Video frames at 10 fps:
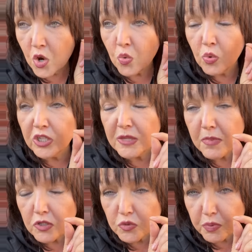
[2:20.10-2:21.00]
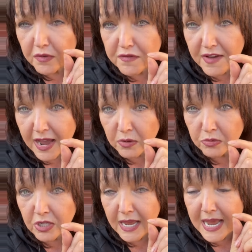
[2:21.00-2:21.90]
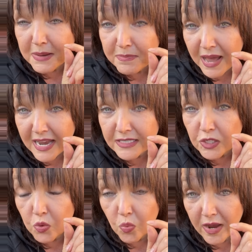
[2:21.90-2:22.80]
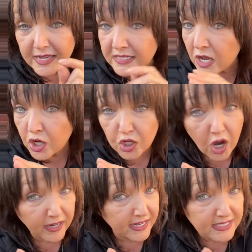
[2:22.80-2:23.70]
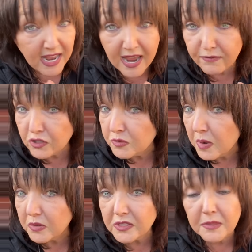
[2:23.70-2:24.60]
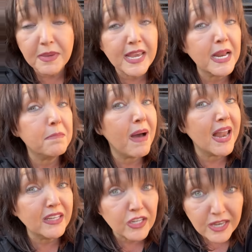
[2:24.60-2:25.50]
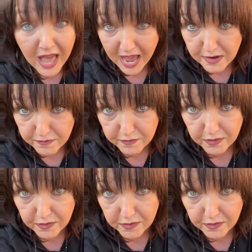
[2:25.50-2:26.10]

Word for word: One of the most profound, impacting ways God has ever spoken to me in my life